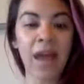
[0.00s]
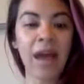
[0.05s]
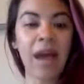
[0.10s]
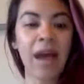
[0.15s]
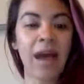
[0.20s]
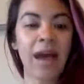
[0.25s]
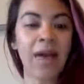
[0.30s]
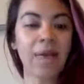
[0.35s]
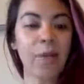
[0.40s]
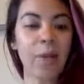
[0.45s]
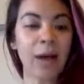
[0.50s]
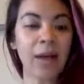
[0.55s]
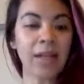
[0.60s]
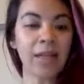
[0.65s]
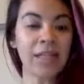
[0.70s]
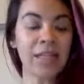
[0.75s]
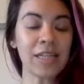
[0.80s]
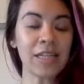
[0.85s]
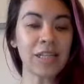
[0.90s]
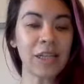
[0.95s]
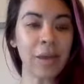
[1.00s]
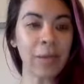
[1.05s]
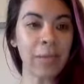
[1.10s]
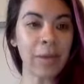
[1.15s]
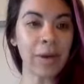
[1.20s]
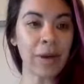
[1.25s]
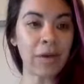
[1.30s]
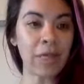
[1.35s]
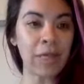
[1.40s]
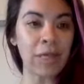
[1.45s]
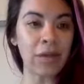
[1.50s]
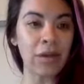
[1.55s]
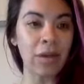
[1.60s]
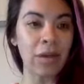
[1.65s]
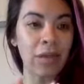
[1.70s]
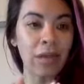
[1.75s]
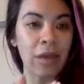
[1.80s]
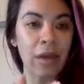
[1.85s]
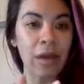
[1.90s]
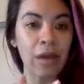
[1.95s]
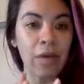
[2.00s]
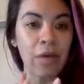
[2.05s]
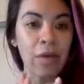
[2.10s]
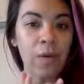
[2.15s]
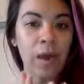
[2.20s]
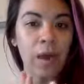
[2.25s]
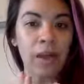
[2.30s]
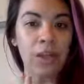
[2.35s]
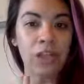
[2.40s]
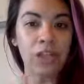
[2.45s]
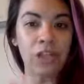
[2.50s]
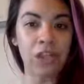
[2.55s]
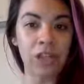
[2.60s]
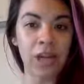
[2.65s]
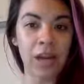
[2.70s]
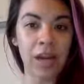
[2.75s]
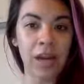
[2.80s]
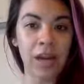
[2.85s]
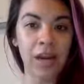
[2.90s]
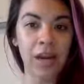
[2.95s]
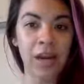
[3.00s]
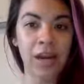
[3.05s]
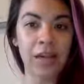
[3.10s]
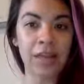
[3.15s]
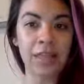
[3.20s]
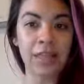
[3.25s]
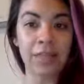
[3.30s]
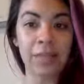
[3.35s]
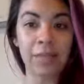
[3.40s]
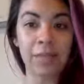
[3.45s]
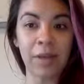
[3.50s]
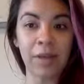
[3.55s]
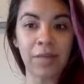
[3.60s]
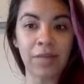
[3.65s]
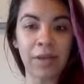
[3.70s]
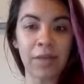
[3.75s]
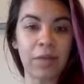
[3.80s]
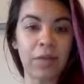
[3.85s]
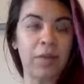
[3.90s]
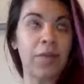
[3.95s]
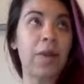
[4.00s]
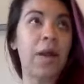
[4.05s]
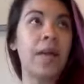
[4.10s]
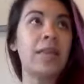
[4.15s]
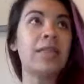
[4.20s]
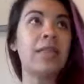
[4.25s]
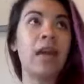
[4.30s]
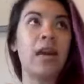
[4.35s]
I wanted to jump on here though and share some info with you guys.